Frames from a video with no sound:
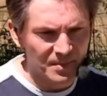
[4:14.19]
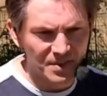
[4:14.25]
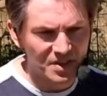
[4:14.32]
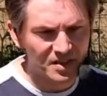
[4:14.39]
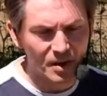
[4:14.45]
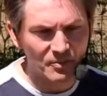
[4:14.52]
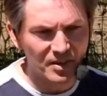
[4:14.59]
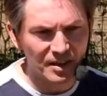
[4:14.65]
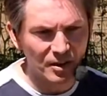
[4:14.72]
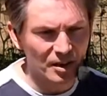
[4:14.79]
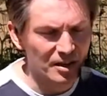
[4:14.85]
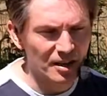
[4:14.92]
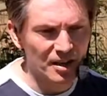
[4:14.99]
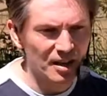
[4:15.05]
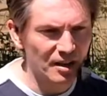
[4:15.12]
something
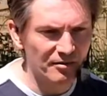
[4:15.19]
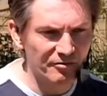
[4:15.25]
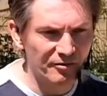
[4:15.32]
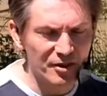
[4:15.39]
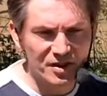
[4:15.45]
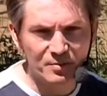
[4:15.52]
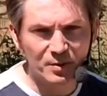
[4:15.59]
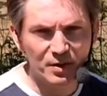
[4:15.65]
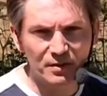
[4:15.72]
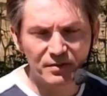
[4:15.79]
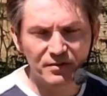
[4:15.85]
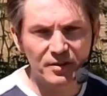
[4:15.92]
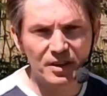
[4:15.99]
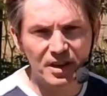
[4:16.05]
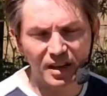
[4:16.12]
like a first
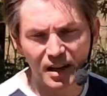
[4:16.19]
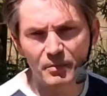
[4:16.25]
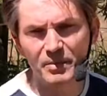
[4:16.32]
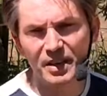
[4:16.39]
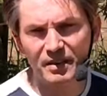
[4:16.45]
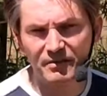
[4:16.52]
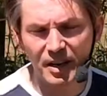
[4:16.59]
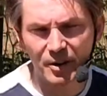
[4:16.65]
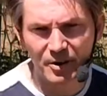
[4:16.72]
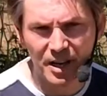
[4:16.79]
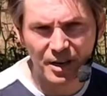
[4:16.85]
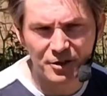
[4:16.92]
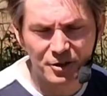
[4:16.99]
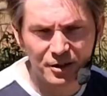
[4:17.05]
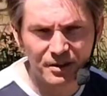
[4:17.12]
move Colombian
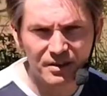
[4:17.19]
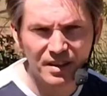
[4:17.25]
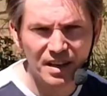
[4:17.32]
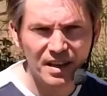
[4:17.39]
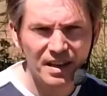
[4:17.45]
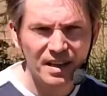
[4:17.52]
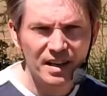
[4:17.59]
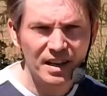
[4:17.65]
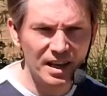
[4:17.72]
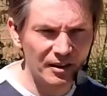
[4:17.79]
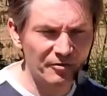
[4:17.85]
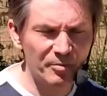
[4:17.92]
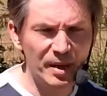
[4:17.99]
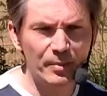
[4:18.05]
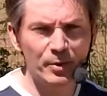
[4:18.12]
variation
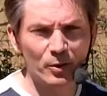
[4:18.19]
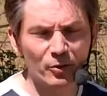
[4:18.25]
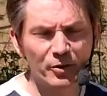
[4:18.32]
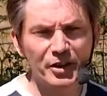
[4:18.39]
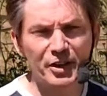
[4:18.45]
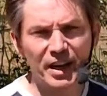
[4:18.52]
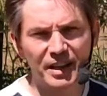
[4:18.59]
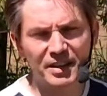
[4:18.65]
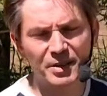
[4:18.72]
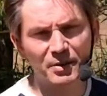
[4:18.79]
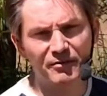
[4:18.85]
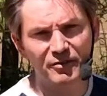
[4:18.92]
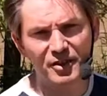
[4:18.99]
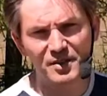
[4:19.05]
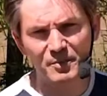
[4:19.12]
if people already know how to do a
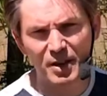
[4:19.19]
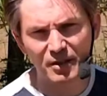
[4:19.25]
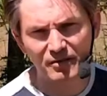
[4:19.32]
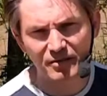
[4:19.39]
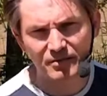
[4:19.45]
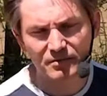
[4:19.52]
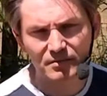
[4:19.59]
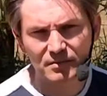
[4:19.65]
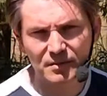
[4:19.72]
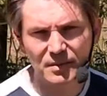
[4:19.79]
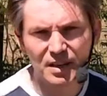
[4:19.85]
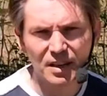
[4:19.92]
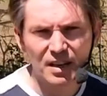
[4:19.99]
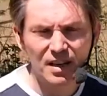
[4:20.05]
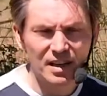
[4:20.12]
first move.
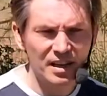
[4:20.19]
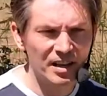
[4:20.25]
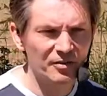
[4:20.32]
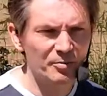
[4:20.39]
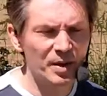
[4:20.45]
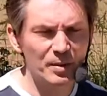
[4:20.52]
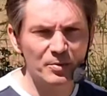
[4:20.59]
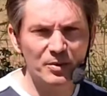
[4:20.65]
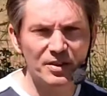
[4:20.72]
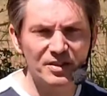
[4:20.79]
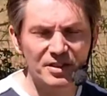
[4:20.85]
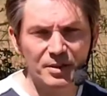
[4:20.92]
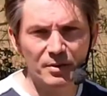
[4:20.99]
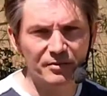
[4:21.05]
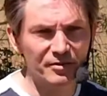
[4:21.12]
If people can
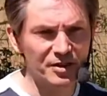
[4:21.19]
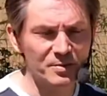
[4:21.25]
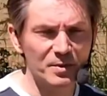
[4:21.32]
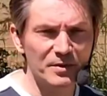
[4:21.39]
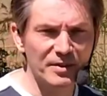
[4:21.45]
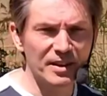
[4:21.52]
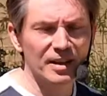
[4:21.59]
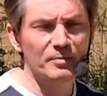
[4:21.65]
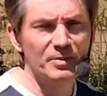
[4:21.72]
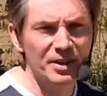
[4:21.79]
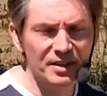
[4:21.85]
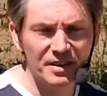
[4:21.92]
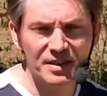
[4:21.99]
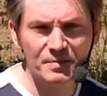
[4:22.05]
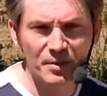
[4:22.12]
do a first move
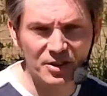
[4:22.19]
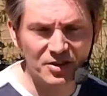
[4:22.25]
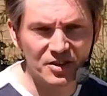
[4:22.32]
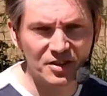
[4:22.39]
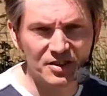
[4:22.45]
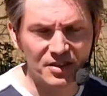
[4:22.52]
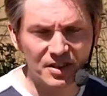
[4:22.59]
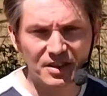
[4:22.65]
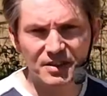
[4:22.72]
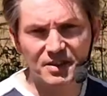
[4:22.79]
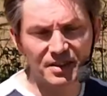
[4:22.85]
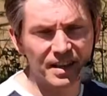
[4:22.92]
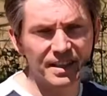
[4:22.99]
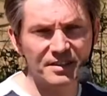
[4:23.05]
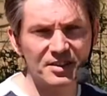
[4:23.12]
Colombian, it's much easier to
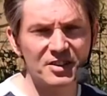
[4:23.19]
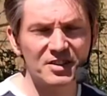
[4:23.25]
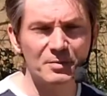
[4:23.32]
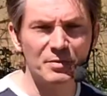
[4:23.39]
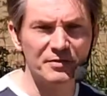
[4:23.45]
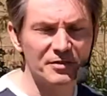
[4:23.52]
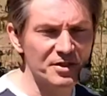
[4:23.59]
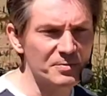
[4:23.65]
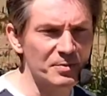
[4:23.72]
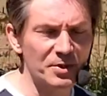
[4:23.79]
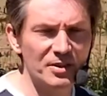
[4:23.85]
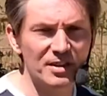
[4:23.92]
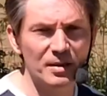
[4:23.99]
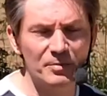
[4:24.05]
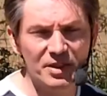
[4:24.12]
then teach them a first move
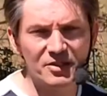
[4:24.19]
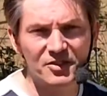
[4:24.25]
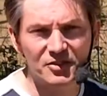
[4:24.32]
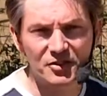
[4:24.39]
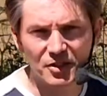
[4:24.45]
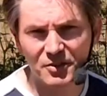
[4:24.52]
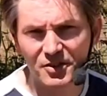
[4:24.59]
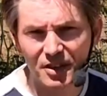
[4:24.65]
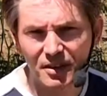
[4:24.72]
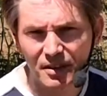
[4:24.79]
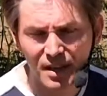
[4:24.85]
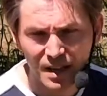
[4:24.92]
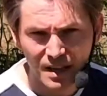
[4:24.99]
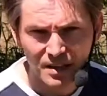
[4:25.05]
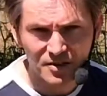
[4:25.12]
Colombian seducer.
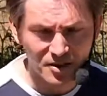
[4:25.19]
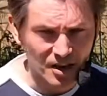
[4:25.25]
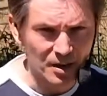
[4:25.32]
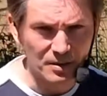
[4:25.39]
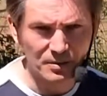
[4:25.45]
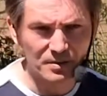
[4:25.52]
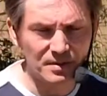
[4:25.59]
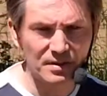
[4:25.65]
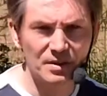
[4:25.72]
So